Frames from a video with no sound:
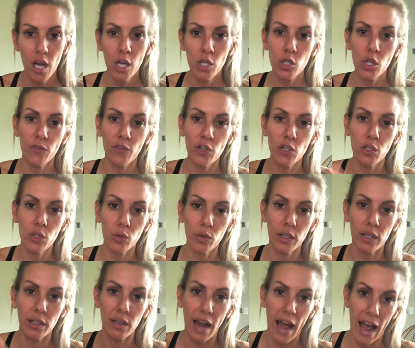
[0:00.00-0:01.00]
So if you do
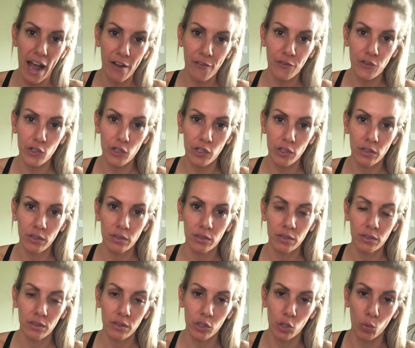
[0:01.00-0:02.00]
it after
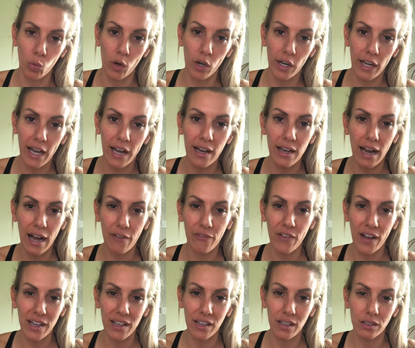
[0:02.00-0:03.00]
your workout, I
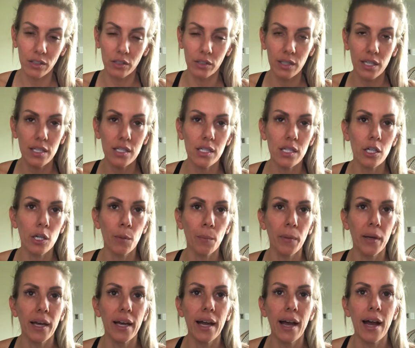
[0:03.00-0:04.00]
find it a little easier.
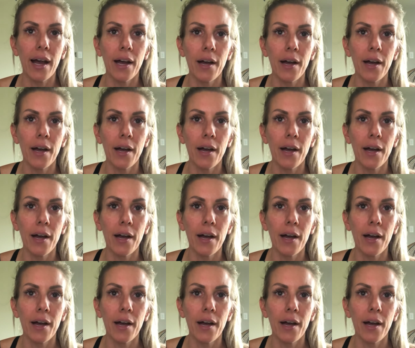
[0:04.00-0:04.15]
But